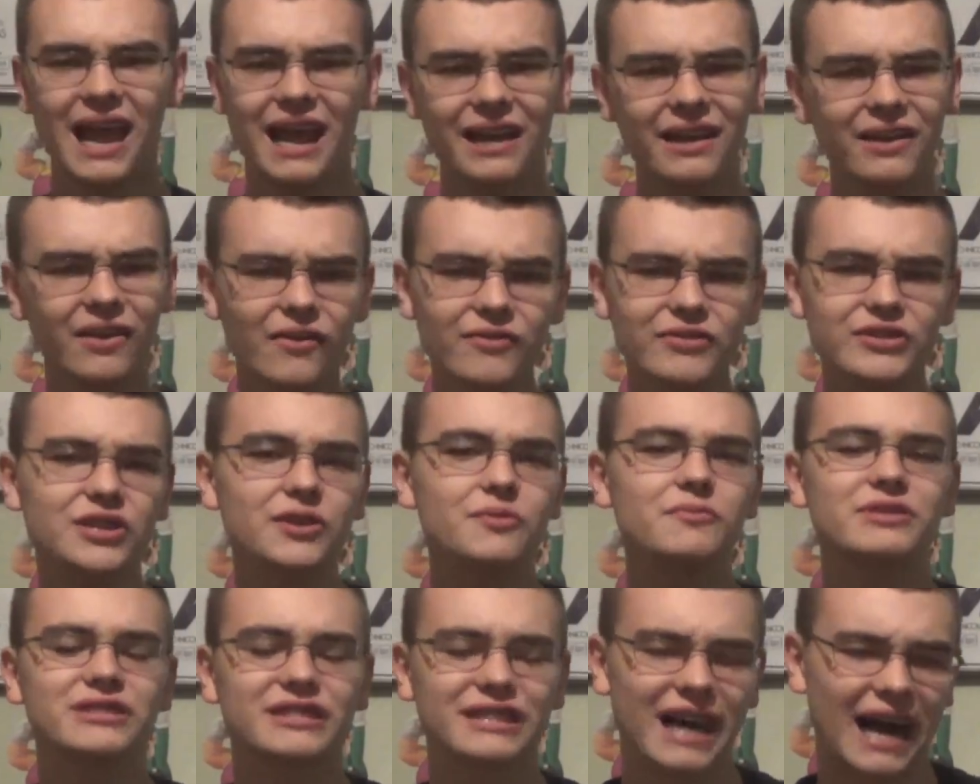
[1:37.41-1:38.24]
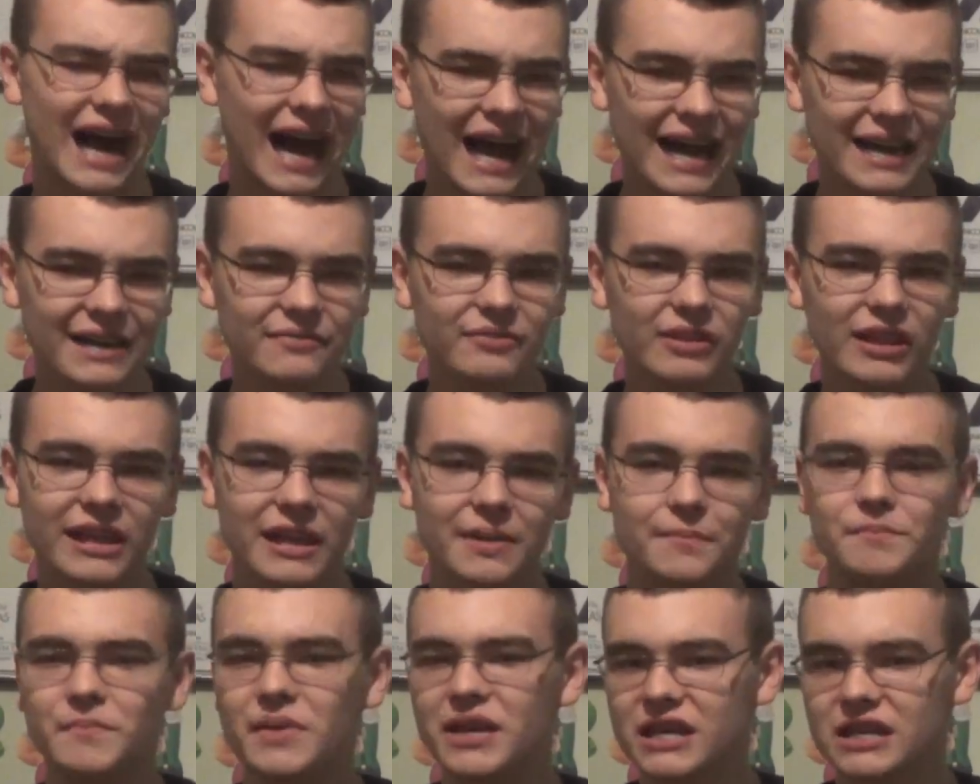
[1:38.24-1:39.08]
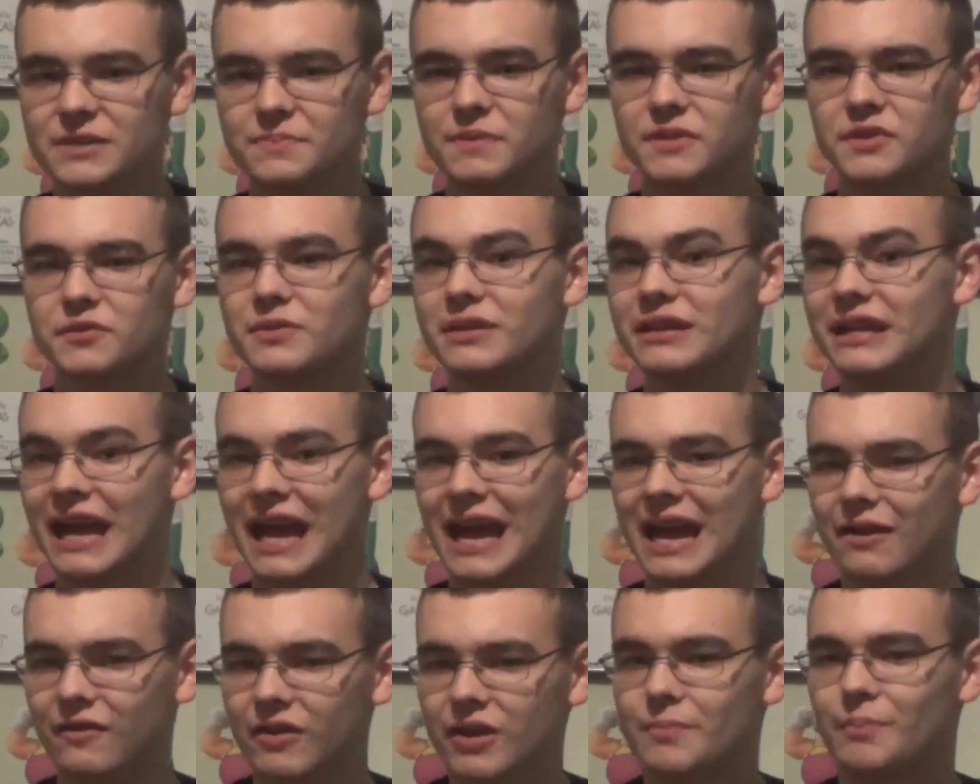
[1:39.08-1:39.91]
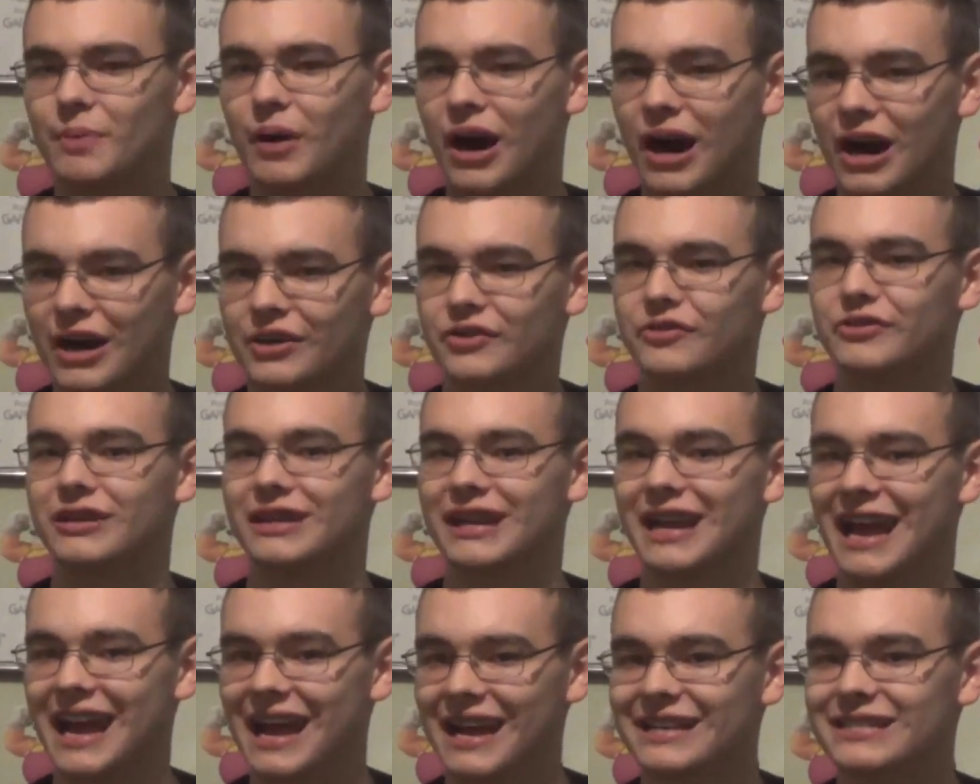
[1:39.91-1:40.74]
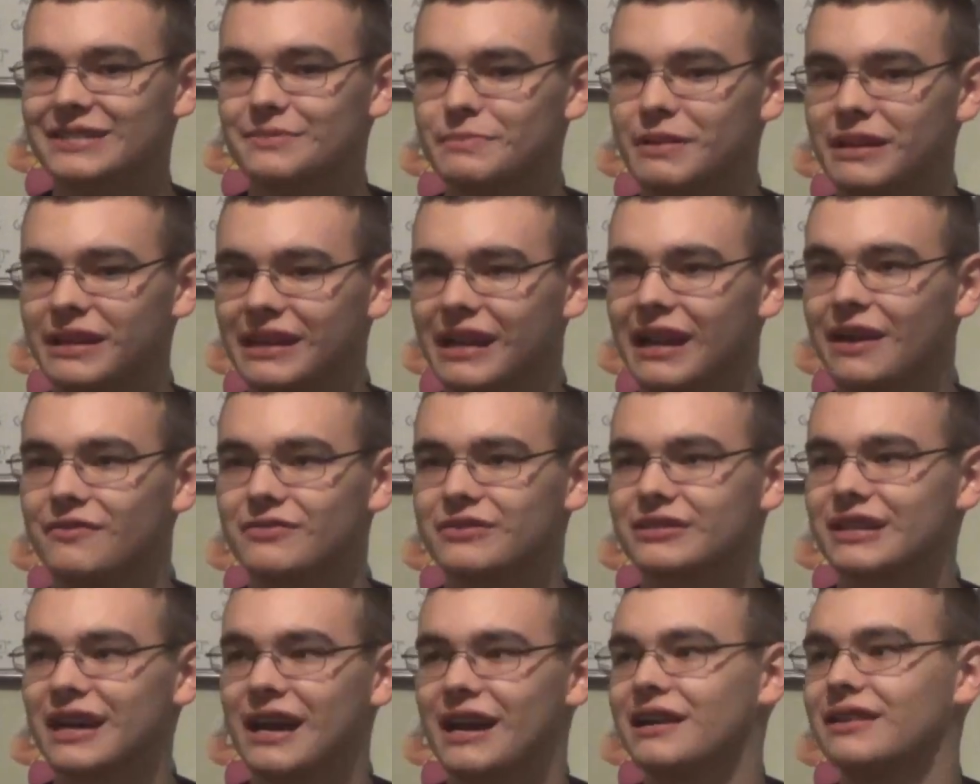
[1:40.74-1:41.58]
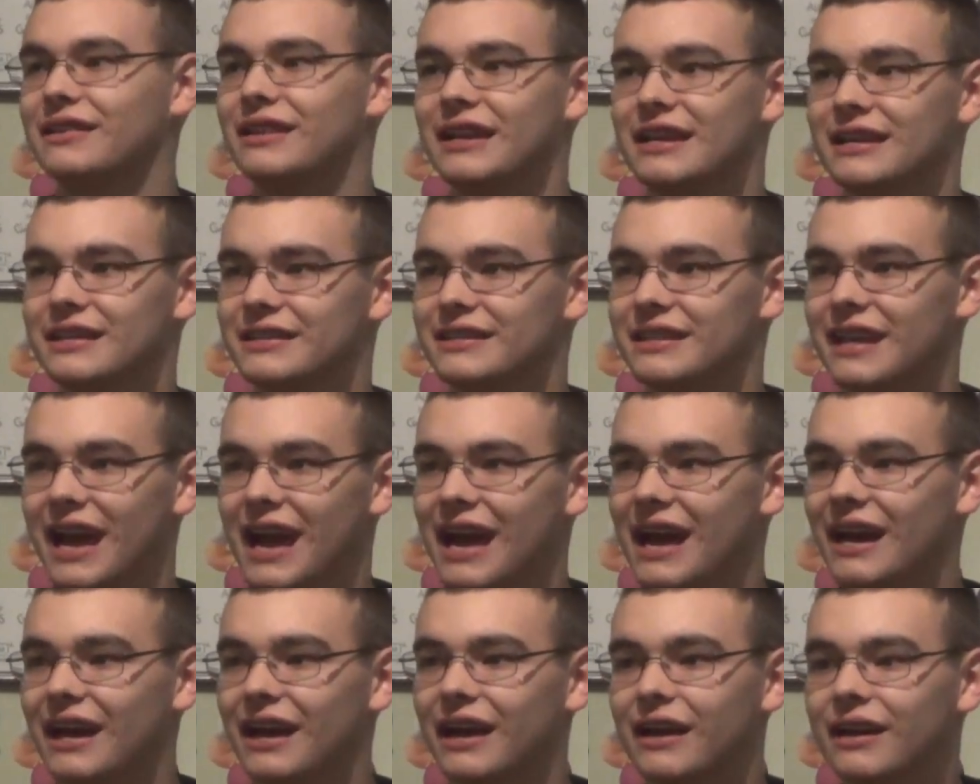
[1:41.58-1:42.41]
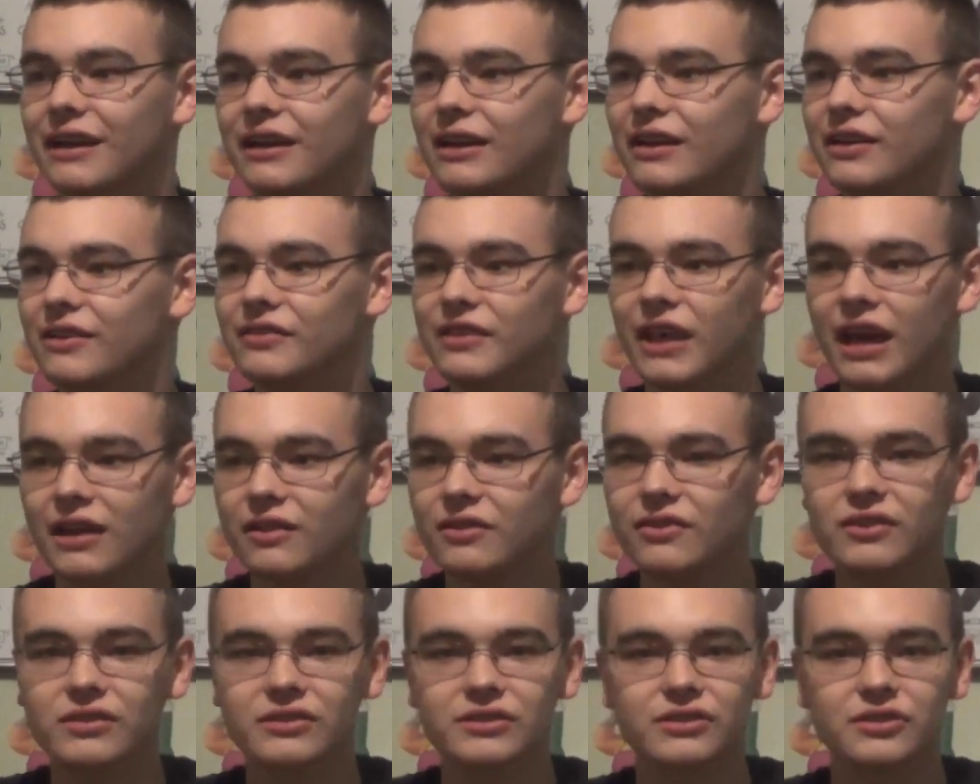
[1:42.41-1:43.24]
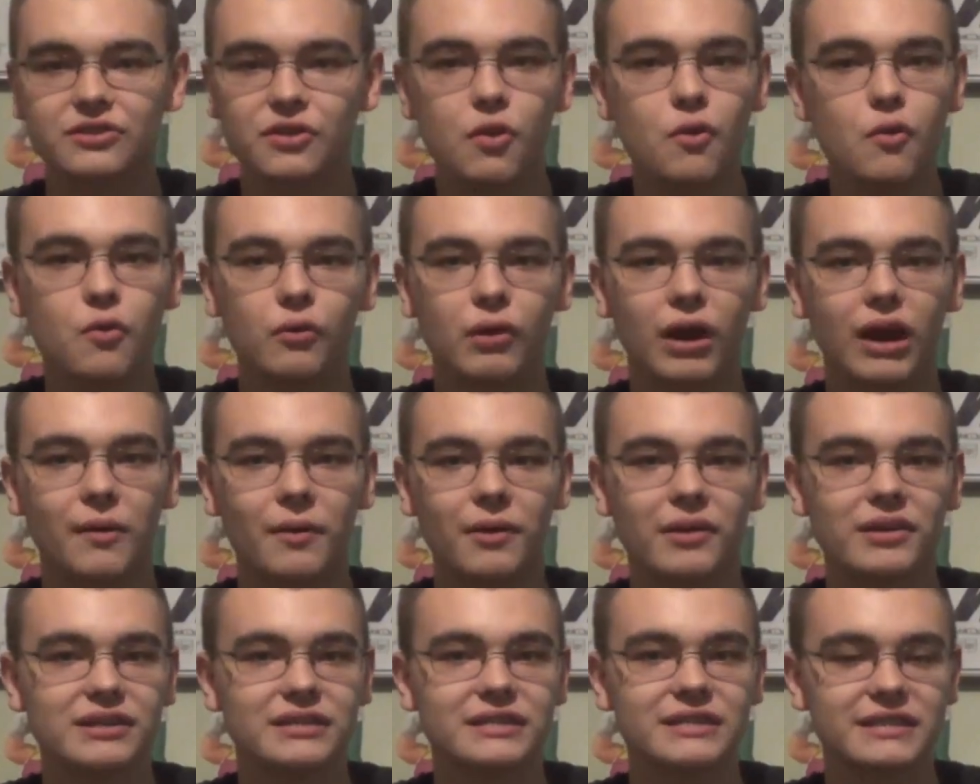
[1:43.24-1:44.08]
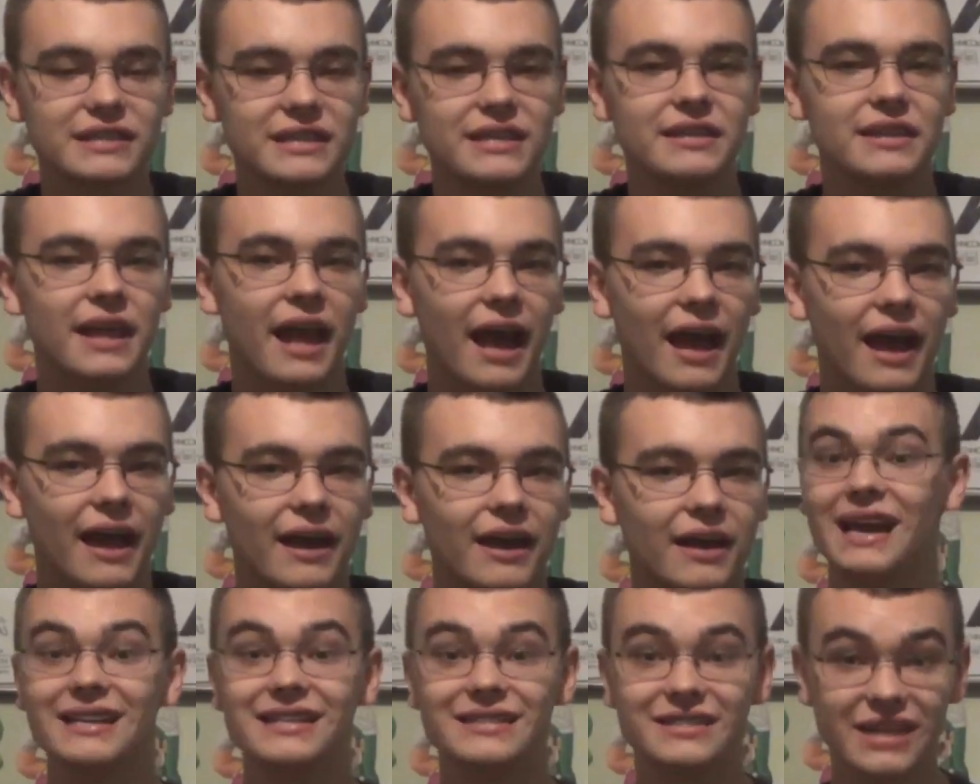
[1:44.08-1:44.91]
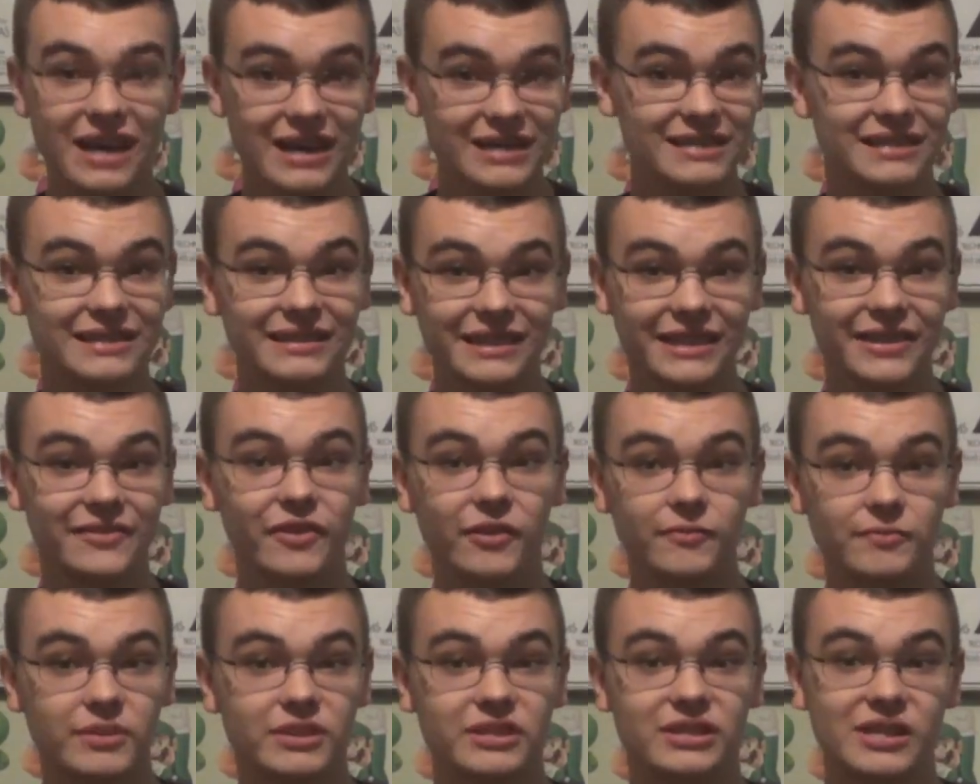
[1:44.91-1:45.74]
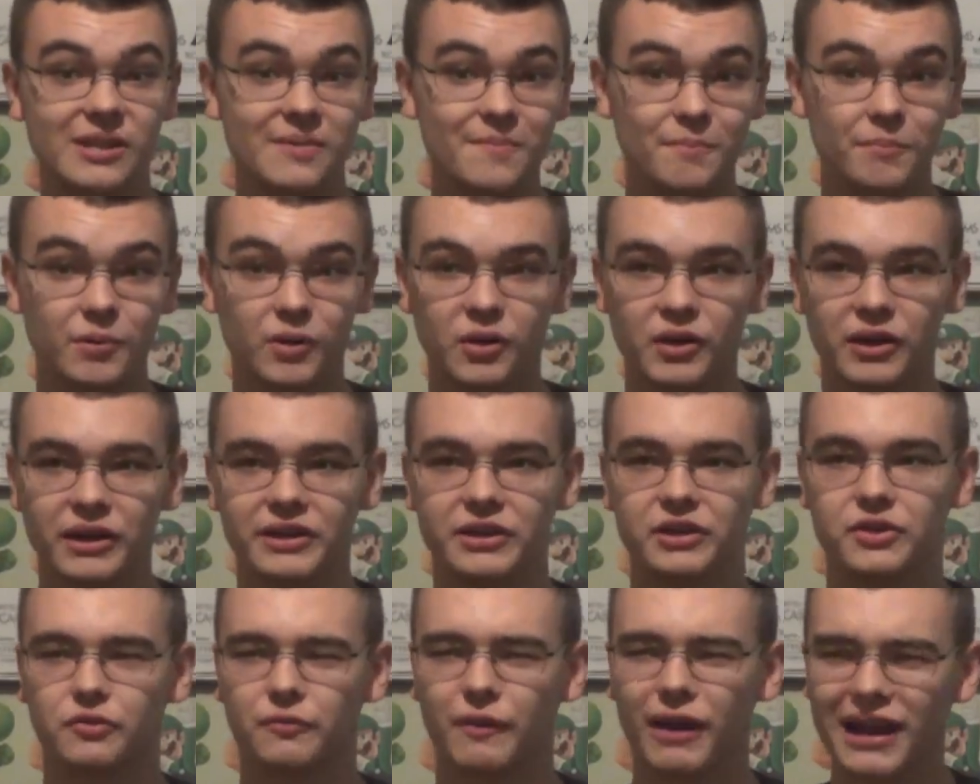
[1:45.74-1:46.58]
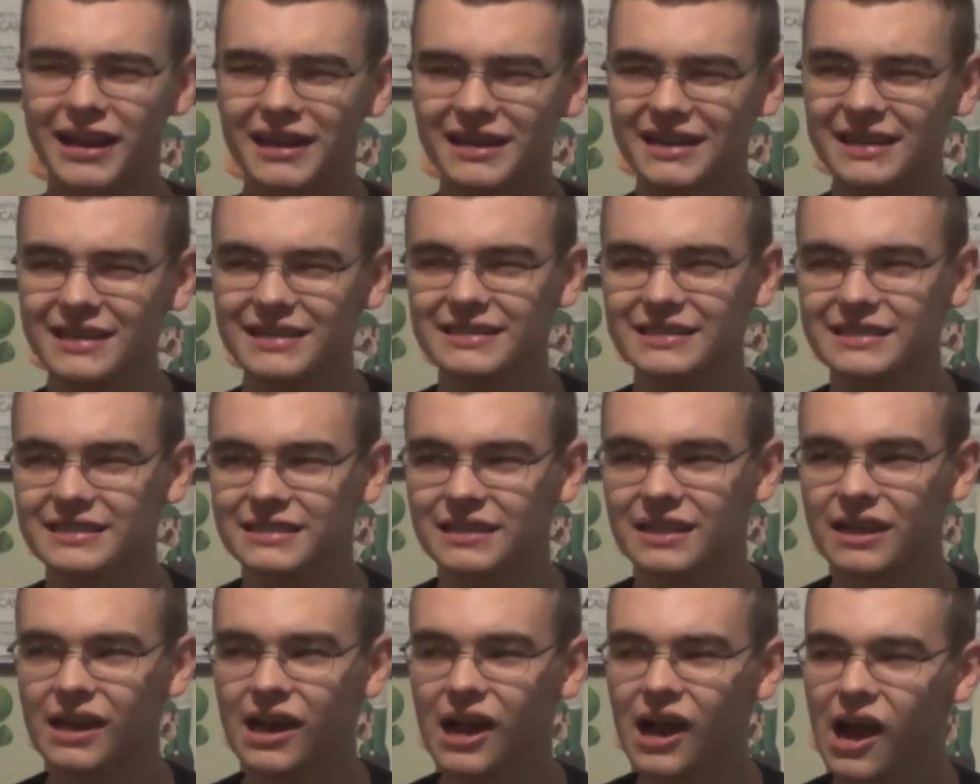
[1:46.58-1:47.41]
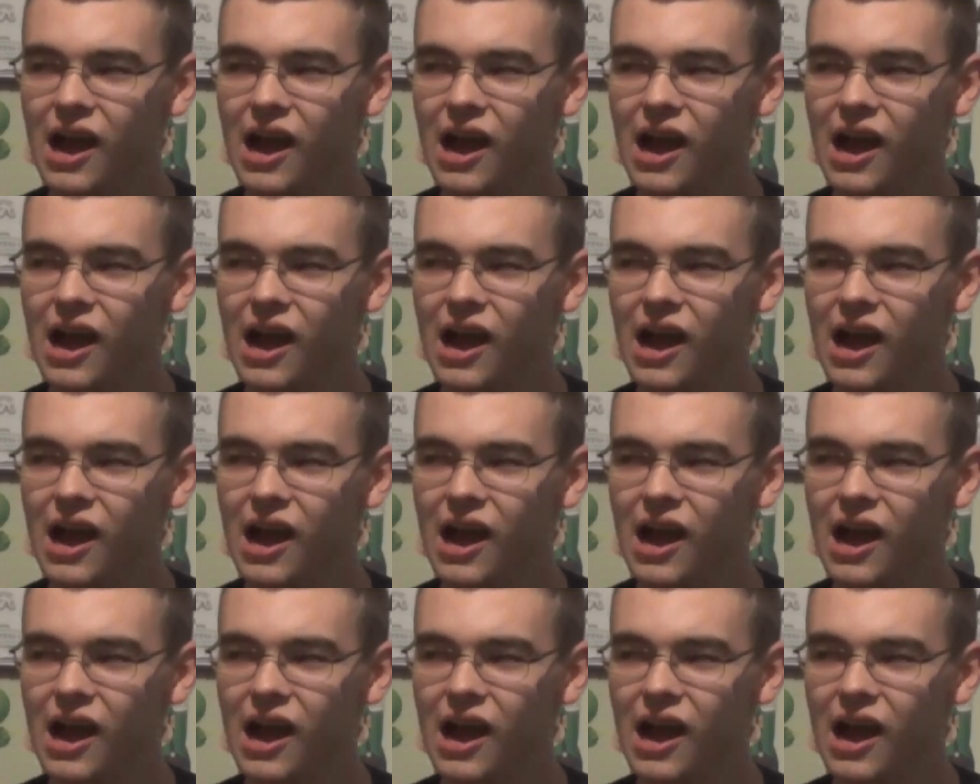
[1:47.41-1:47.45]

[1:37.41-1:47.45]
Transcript: And it also was kind of like a mix between Harry Potter and X-Men, and I was kind of like, yeah, that looks cool, I want to see that. And does it live up to Tim Burton greatness?